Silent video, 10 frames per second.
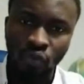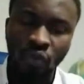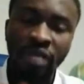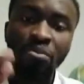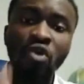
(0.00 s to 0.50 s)

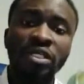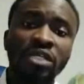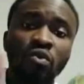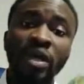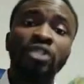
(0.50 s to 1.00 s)
when
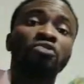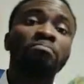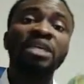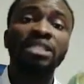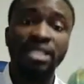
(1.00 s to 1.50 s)
Moses went to
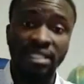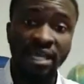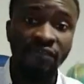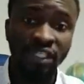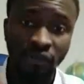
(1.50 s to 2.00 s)
meet the
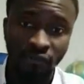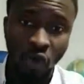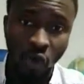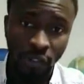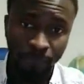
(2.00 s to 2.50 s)
servant of
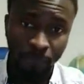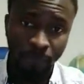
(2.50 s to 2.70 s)
God,